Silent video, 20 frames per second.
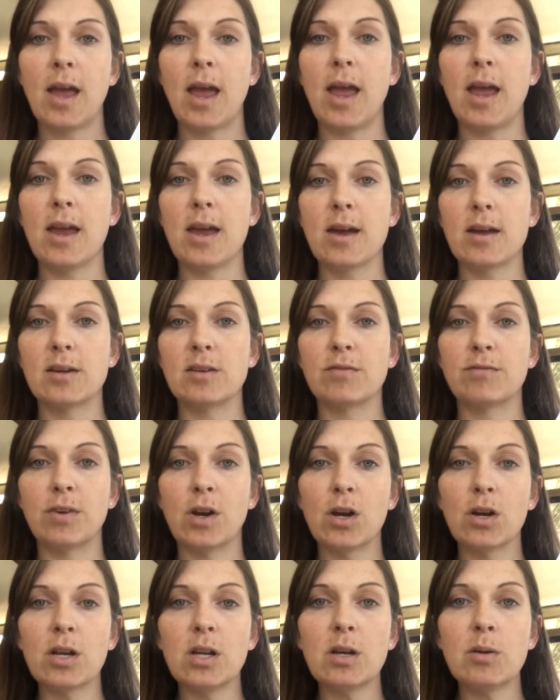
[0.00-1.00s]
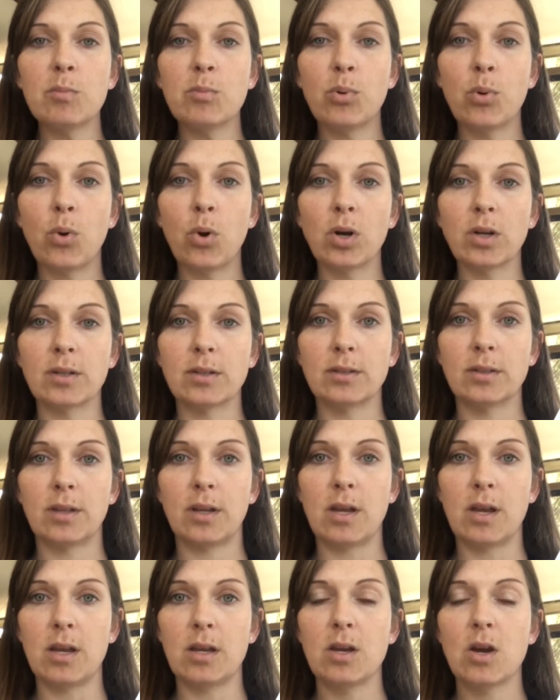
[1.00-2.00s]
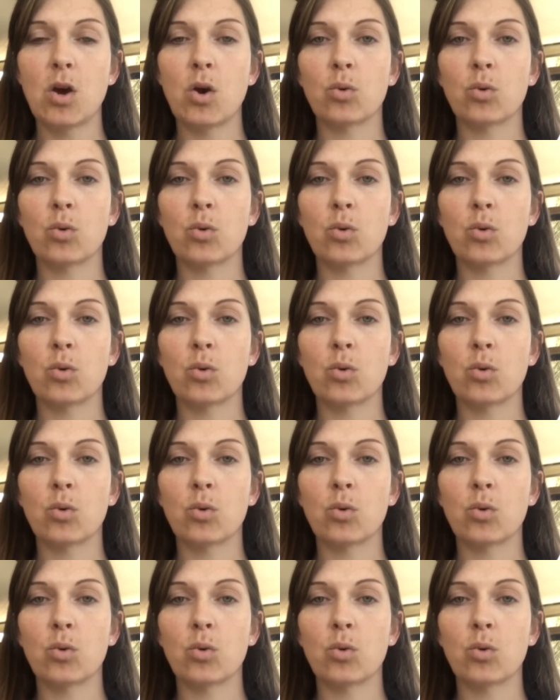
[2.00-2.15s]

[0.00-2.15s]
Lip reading: and very importantly,